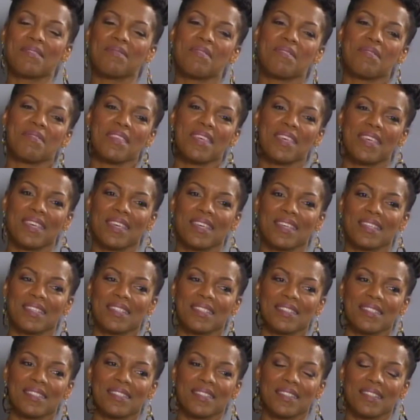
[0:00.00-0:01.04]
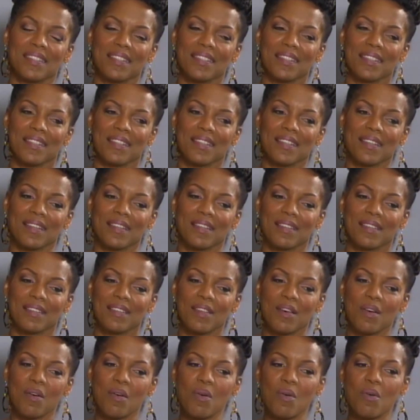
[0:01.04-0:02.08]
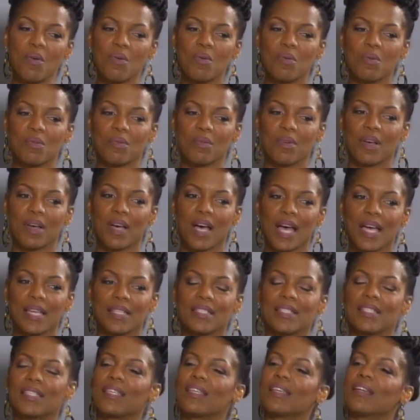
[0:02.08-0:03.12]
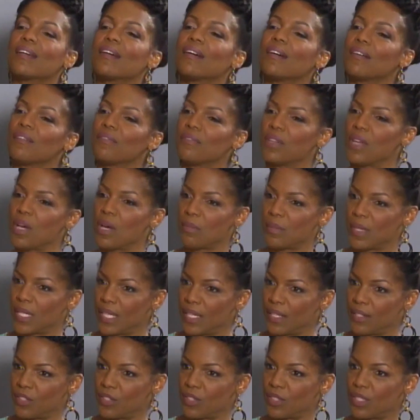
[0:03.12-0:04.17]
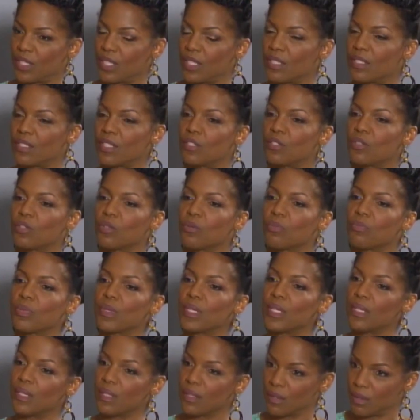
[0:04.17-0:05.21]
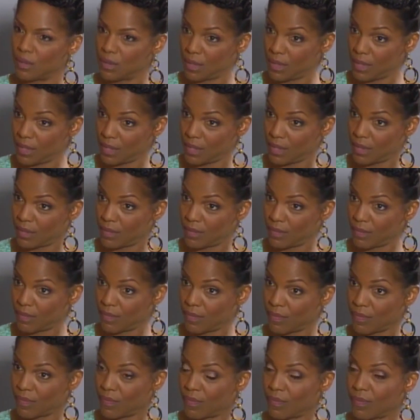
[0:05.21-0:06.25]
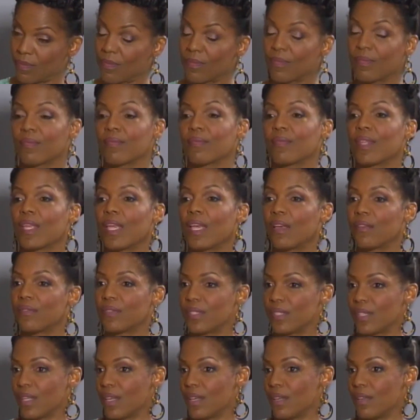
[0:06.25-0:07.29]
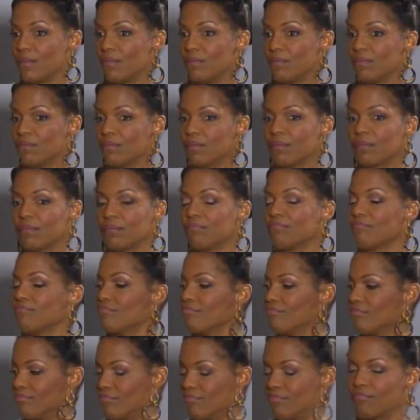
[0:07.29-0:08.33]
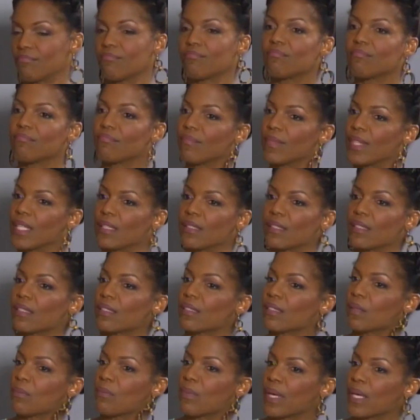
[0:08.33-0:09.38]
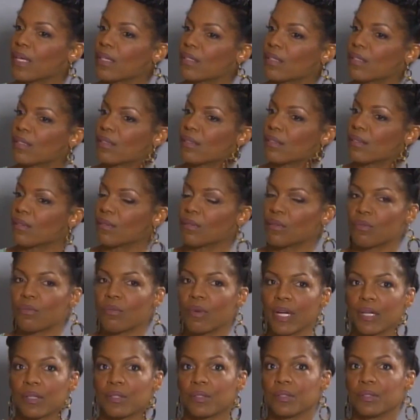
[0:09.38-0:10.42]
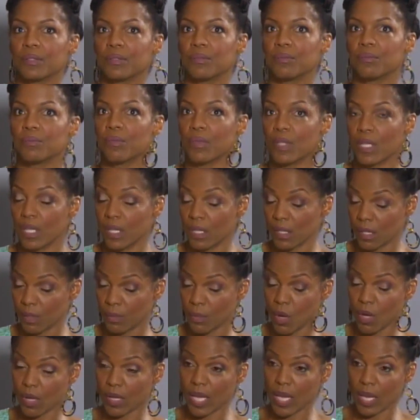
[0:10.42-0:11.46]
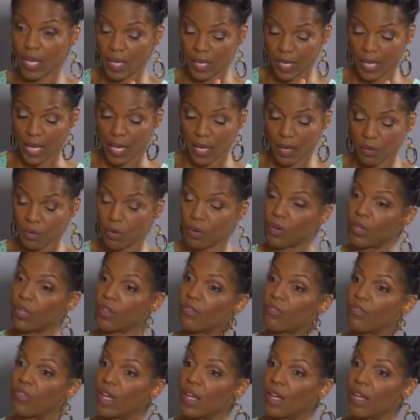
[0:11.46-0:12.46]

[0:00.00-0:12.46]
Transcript: The thing is, the whole idea of nomination is that your peers have said, this is the best record in a category of 5.